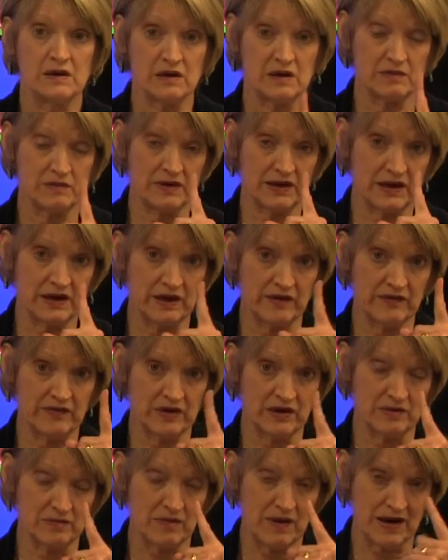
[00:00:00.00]
Can be
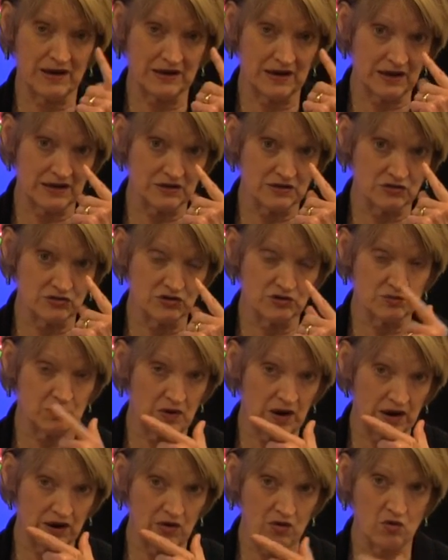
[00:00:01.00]
given by nasal
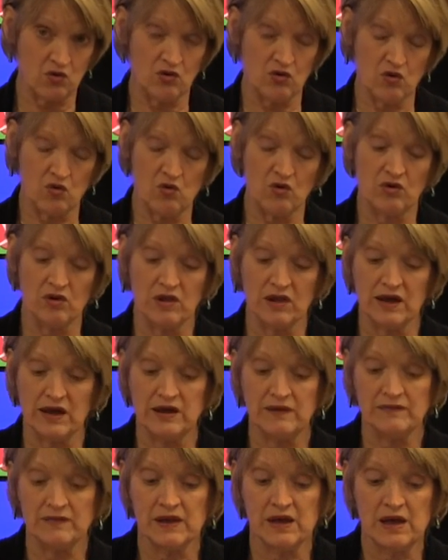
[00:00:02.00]
spray or
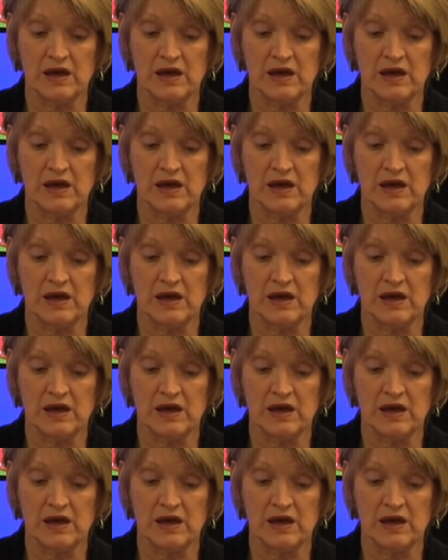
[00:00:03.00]
orally.